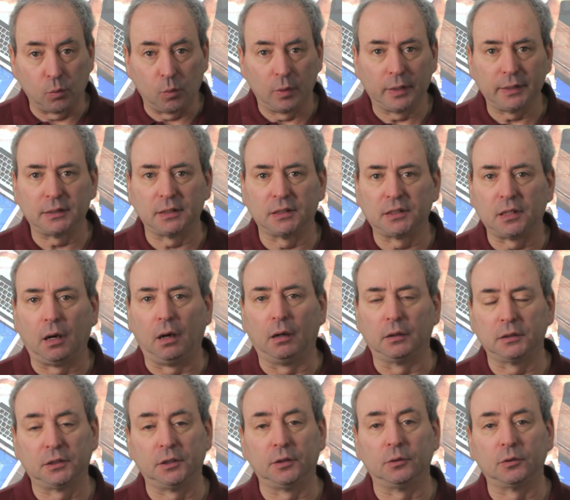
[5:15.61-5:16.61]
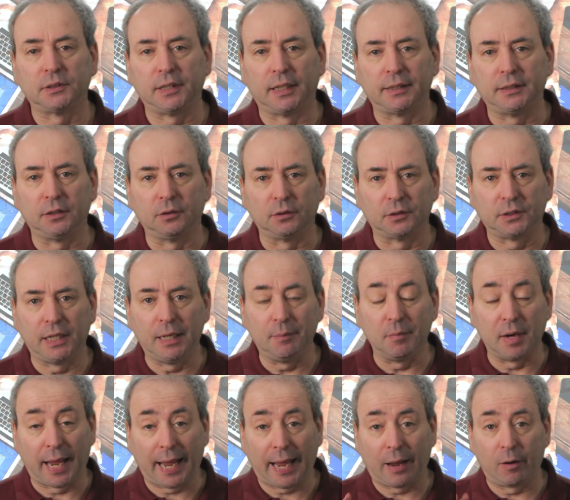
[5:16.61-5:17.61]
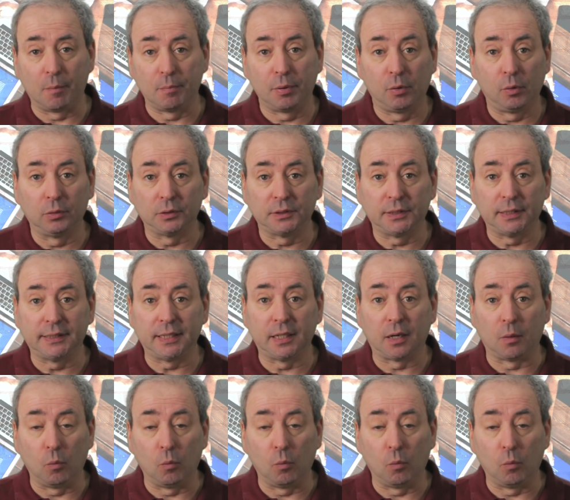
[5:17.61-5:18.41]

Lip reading: What is the task that you're setting your team, and how important is it?